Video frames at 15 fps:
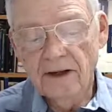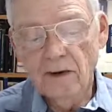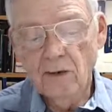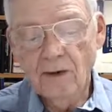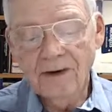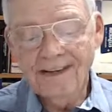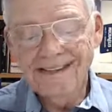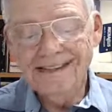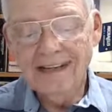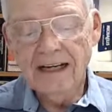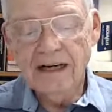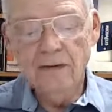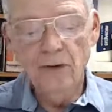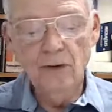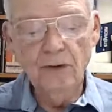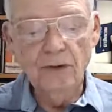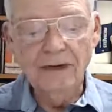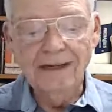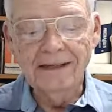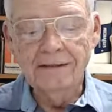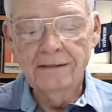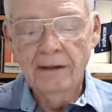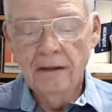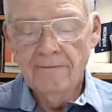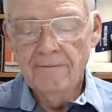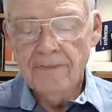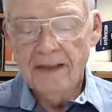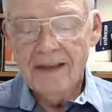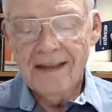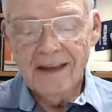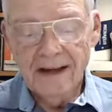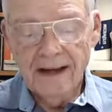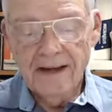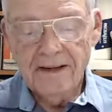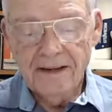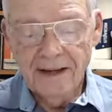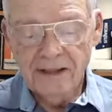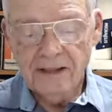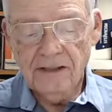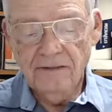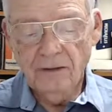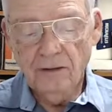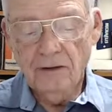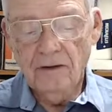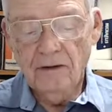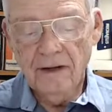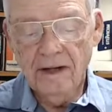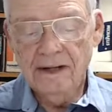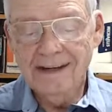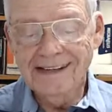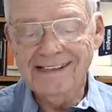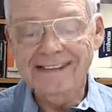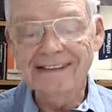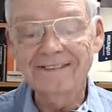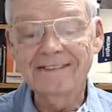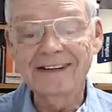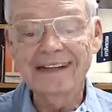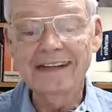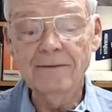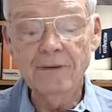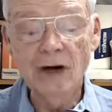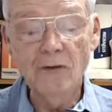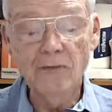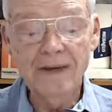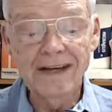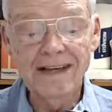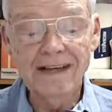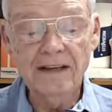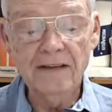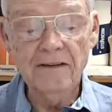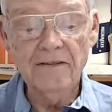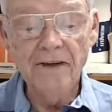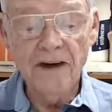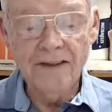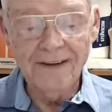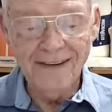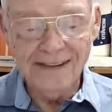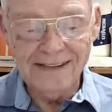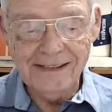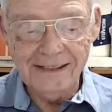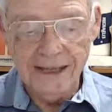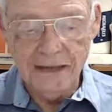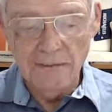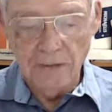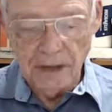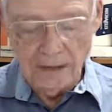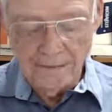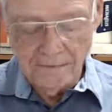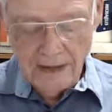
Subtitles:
works that I am doing, they testify about me that the Father has sent me,